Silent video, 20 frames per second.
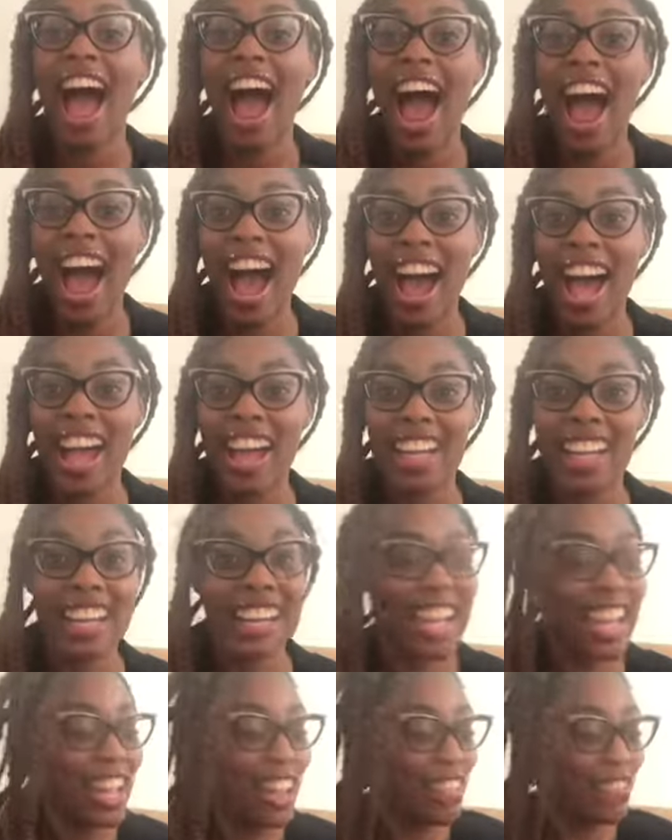I
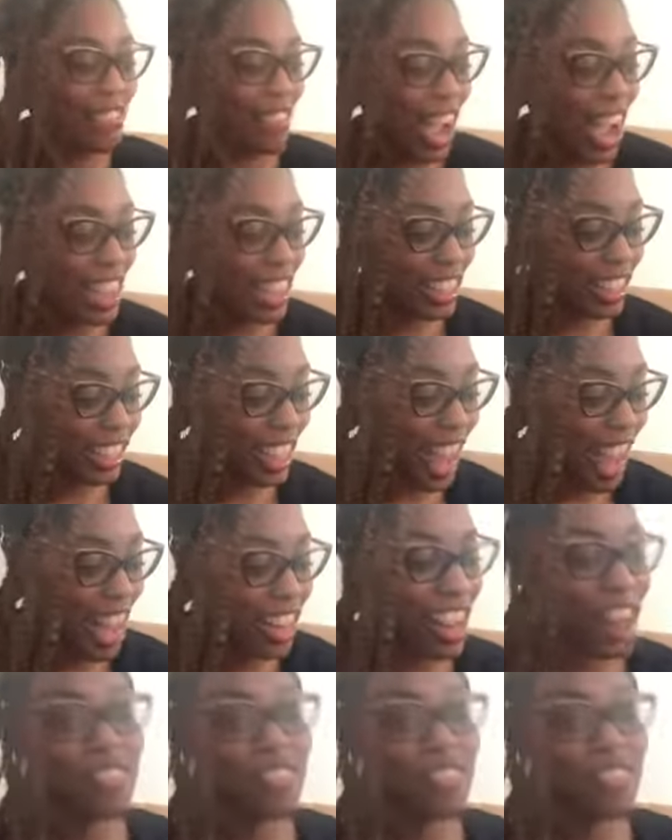finally got